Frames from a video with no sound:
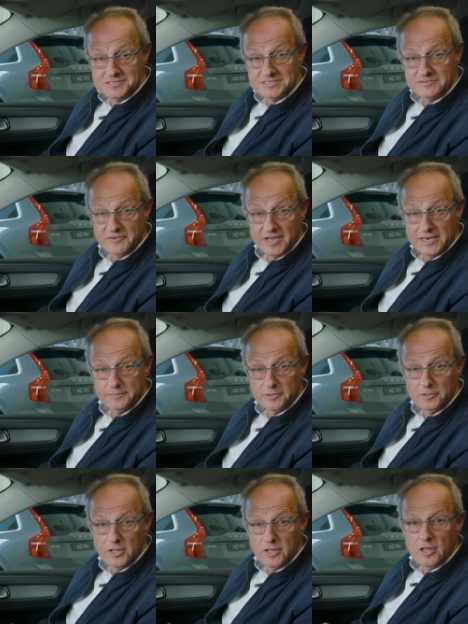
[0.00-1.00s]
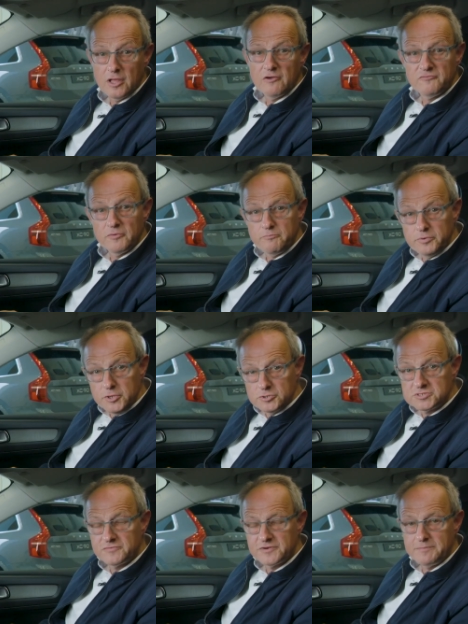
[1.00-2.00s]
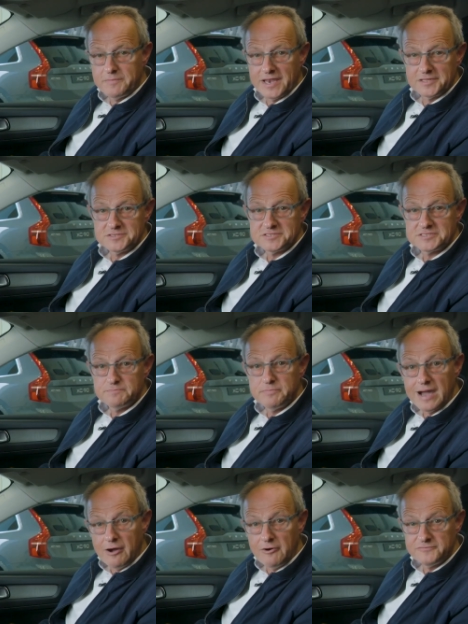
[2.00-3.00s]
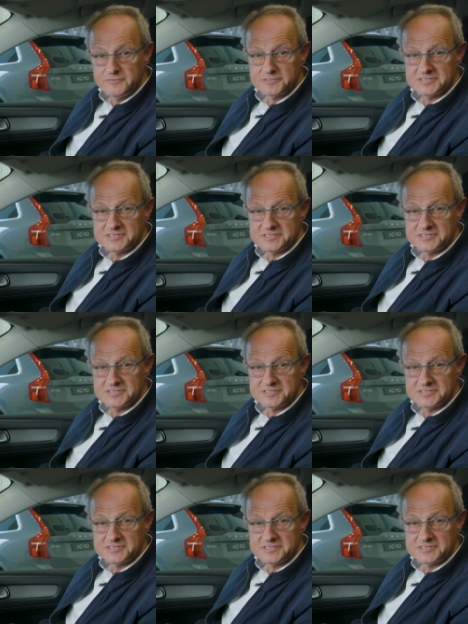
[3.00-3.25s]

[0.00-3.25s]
is available for beautifully balanced, powerful